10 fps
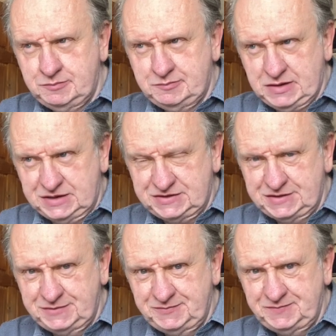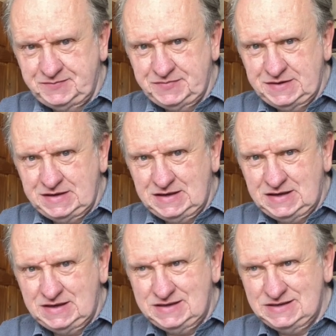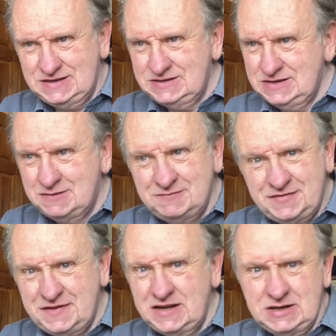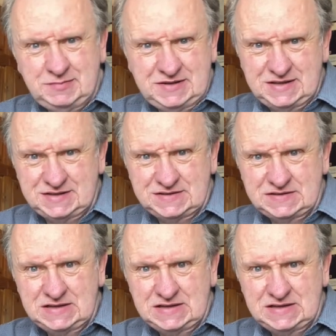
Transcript: But I'm fed up of this.